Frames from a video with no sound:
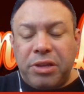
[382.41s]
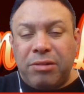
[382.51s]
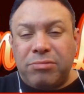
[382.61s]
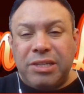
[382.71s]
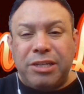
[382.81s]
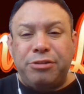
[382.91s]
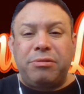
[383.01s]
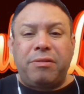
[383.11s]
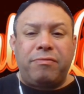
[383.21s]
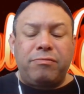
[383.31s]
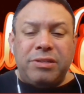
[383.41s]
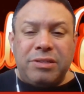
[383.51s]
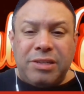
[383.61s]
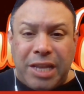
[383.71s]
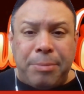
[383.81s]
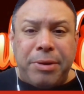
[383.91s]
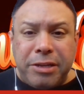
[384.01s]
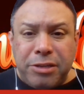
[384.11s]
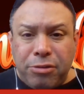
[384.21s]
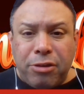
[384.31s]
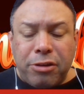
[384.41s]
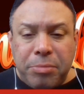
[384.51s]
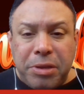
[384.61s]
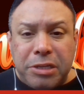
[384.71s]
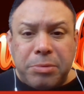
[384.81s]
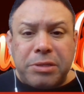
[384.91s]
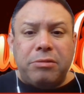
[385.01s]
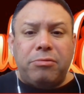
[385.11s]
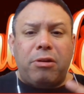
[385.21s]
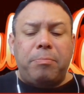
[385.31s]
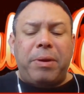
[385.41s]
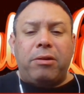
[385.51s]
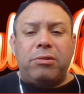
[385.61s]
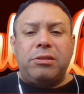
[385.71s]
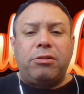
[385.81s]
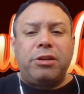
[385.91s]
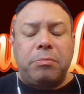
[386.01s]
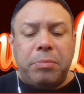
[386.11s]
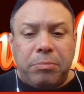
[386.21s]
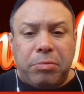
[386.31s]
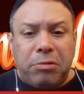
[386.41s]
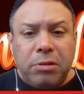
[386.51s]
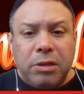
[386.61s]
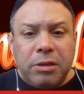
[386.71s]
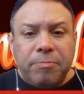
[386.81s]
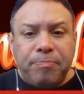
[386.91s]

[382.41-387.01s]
And that was the issue of, which is a dominant issue in our community, especially with our parents and our young people